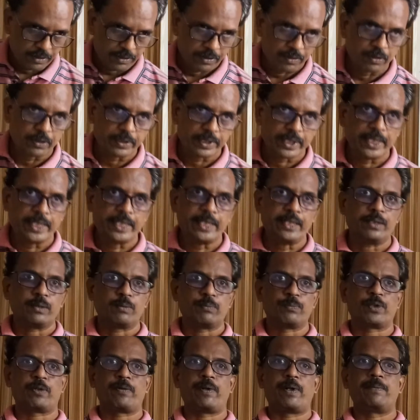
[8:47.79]

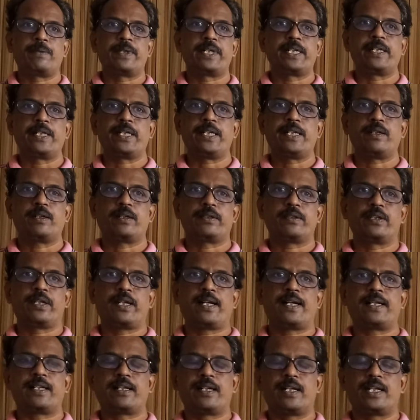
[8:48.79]
probability
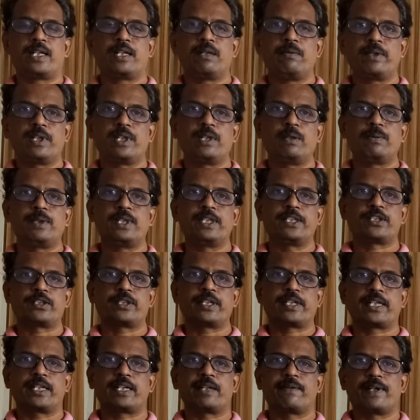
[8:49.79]
that random variable is
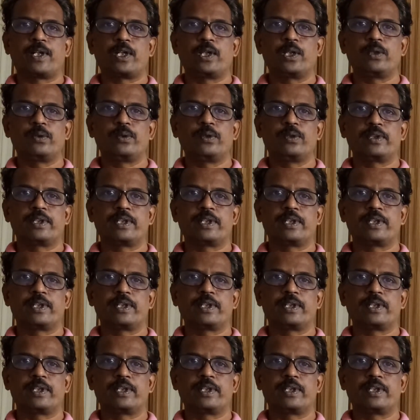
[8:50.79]
taking value